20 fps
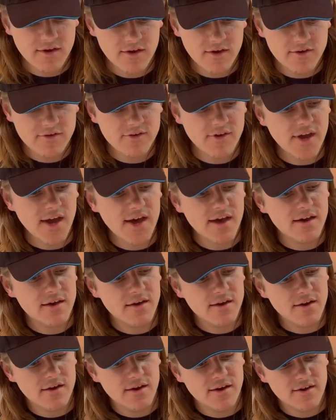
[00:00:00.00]
So yeah,
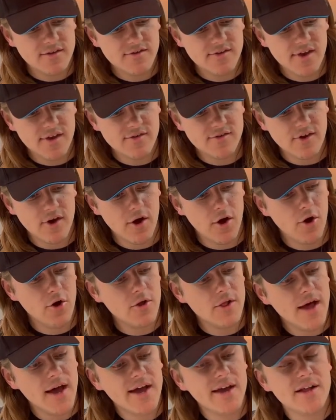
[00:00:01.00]
it says
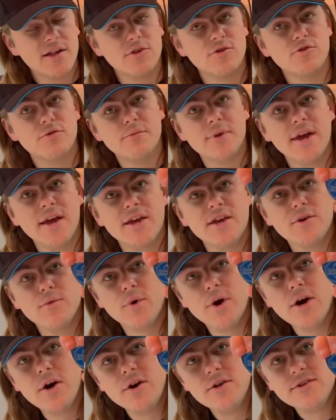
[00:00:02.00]
Olight illuminate your
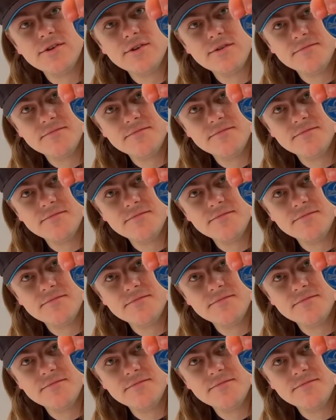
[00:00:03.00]
world.